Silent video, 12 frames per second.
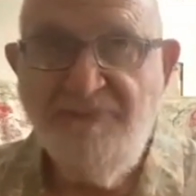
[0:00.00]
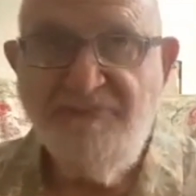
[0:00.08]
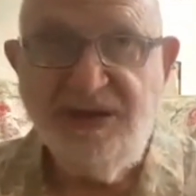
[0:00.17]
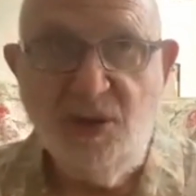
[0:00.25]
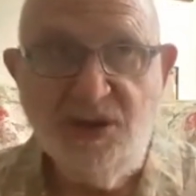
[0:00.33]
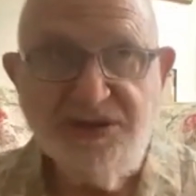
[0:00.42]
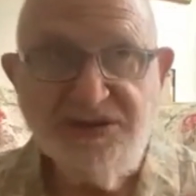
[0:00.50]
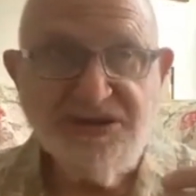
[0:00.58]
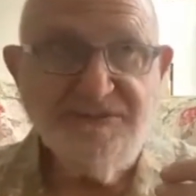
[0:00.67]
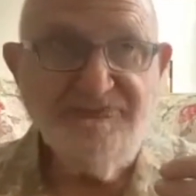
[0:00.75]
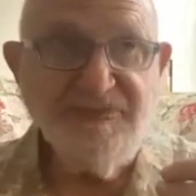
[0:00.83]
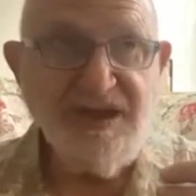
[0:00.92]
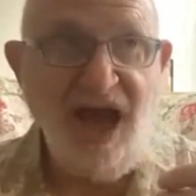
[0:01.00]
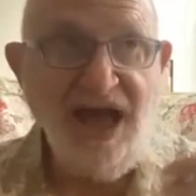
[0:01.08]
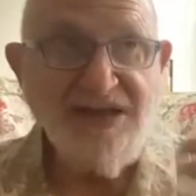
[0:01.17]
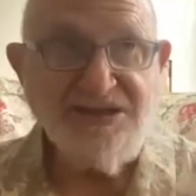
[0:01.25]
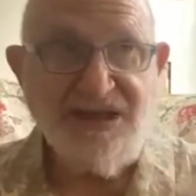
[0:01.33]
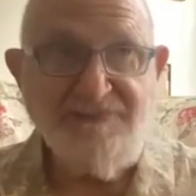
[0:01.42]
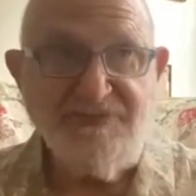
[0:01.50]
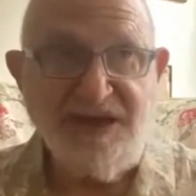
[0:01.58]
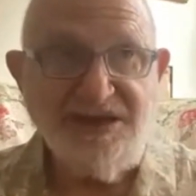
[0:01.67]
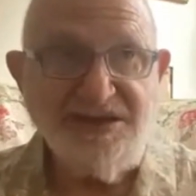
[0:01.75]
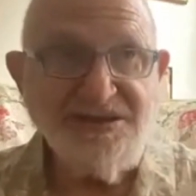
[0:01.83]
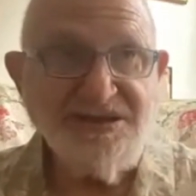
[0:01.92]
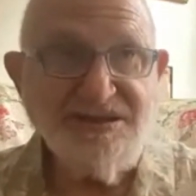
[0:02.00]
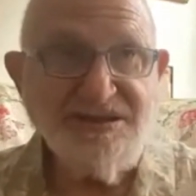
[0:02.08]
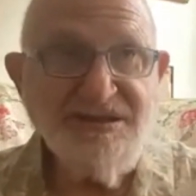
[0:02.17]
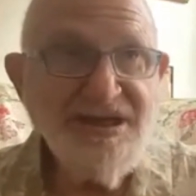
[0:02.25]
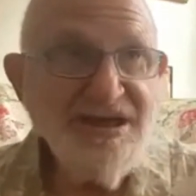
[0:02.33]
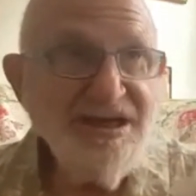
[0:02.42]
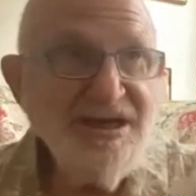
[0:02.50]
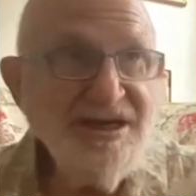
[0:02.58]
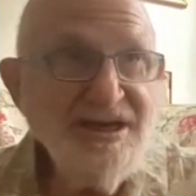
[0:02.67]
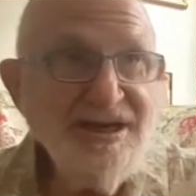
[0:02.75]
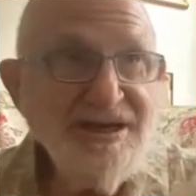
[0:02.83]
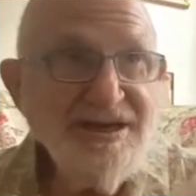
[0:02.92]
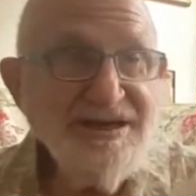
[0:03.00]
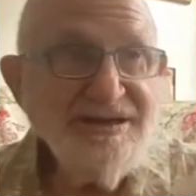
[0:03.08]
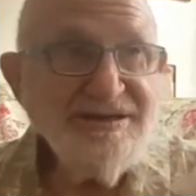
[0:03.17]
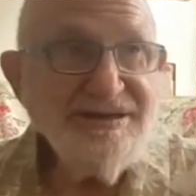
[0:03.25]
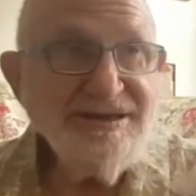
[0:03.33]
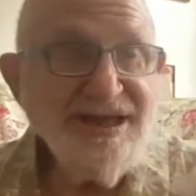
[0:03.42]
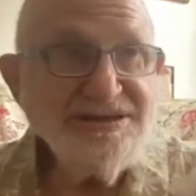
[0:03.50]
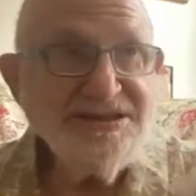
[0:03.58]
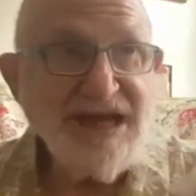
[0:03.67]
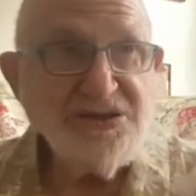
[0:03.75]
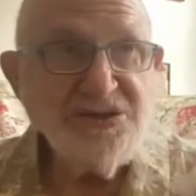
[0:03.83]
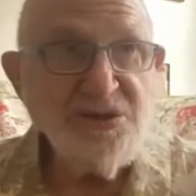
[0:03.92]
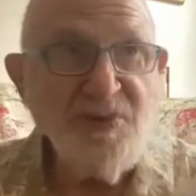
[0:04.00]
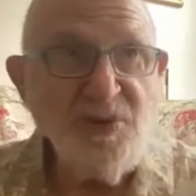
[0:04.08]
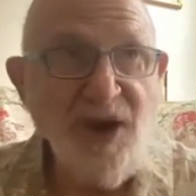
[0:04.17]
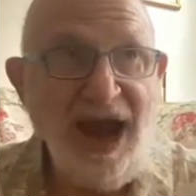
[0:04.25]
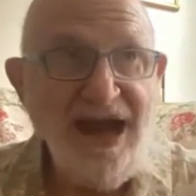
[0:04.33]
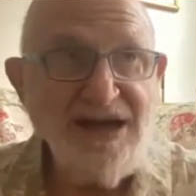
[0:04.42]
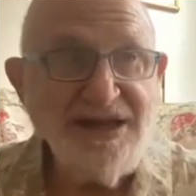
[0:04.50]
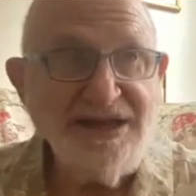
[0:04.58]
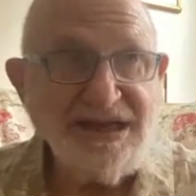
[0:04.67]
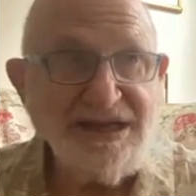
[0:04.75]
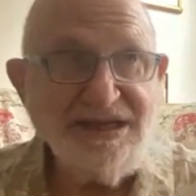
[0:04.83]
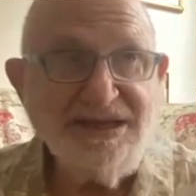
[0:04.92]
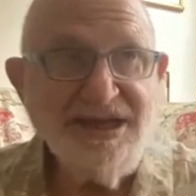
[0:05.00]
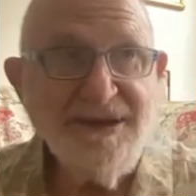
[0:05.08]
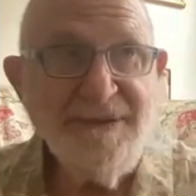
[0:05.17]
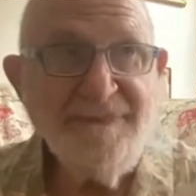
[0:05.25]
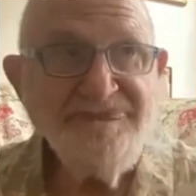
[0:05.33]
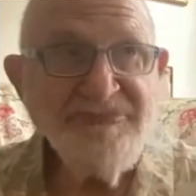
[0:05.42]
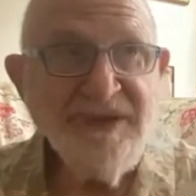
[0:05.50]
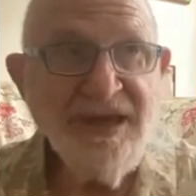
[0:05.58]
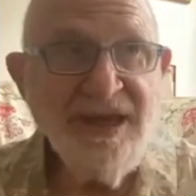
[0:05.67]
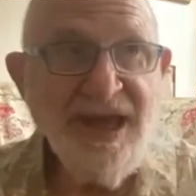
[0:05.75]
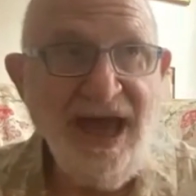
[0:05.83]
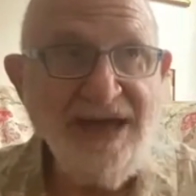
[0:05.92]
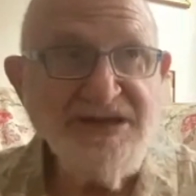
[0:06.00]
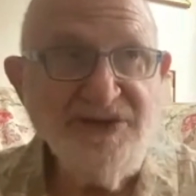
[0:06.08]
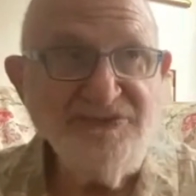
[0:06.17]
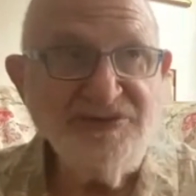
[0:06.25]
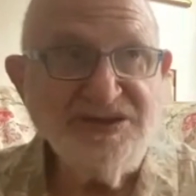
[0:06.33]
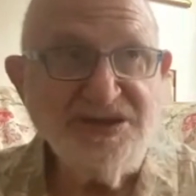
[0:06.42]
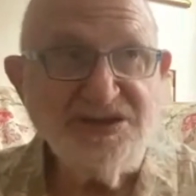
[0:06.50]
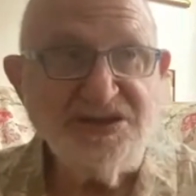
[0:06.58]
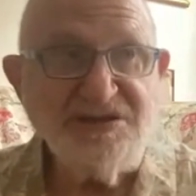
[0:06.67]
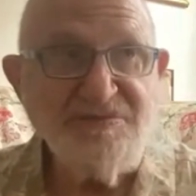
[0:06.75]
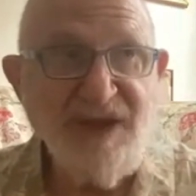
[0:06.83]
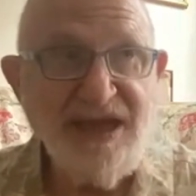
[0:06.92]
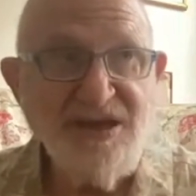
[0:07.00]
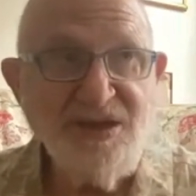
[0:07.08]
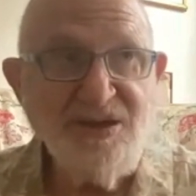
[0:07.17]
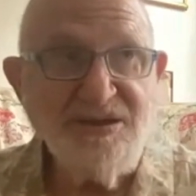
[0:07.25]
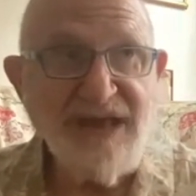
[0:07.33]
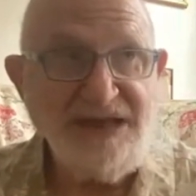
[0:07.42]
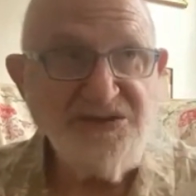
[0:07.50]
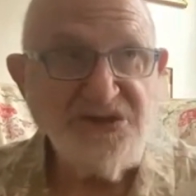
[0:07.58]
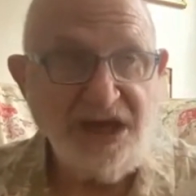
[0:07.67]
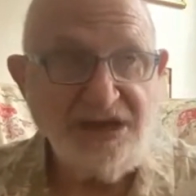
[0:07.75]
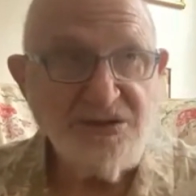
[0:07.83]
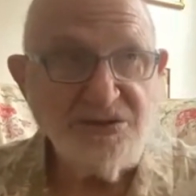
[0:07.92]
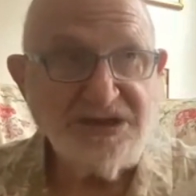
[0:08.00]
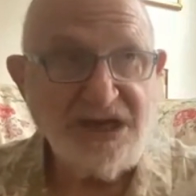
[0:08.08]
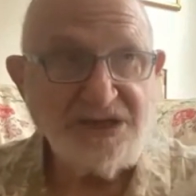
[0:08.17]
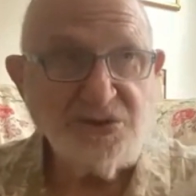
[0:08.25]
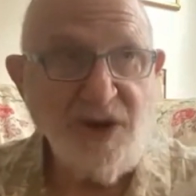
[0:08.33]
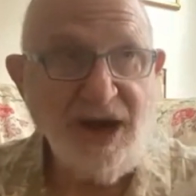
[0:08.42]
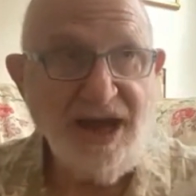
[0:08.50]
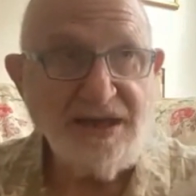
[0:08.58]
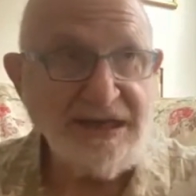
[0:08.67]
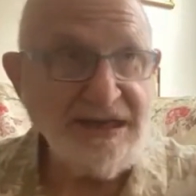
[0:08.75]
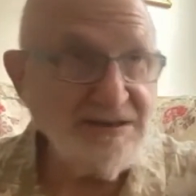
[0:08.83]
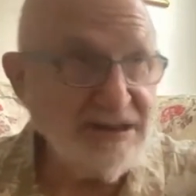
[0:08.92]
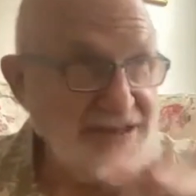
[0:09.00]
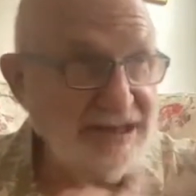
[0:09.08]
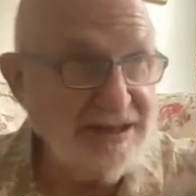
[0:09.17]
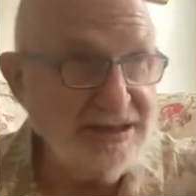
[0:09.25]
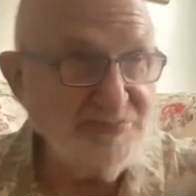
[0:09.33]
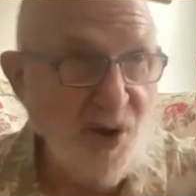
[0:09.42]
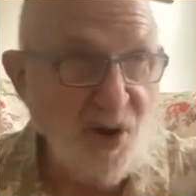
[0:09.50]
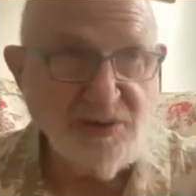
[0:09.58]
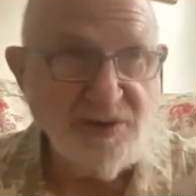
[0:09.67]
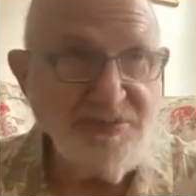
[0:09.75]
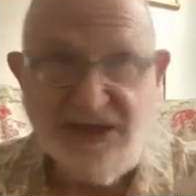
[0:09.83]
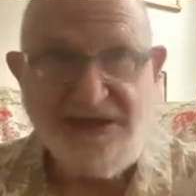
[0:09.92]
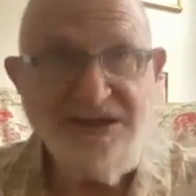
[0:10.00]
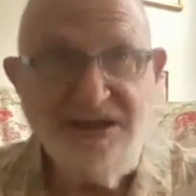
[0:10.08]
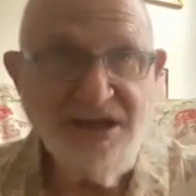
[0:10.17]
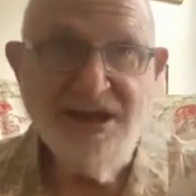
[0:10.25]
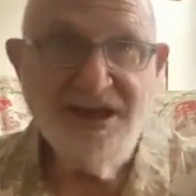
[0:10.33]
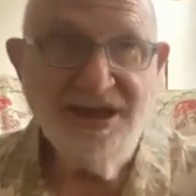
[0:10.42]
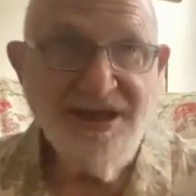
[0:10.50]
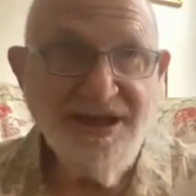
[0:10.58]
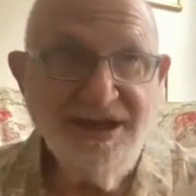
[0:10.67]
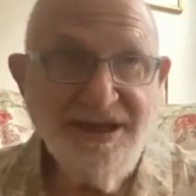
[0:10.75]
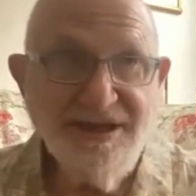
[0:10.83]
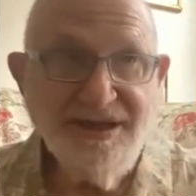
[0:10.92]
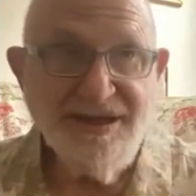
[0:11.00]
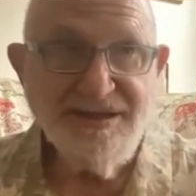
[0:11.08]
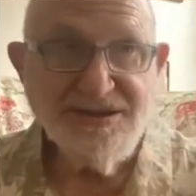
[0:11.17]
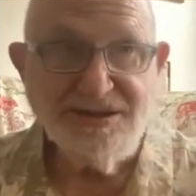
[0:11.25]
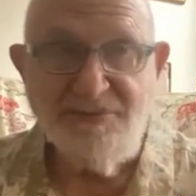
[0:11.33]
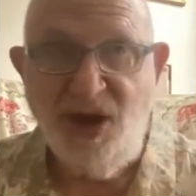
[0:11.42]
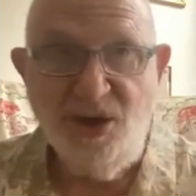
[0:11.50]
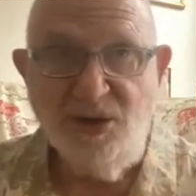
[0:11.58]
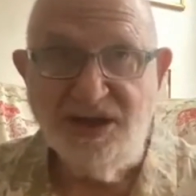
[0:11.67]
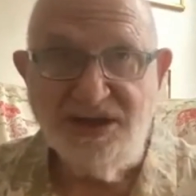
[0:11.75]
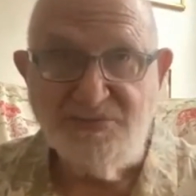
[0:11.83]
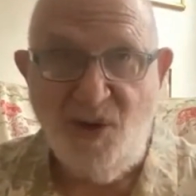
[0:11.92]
Because the concept is that sexual morality and differences in male and gender sexuality. In Margaret Mead, Samoa,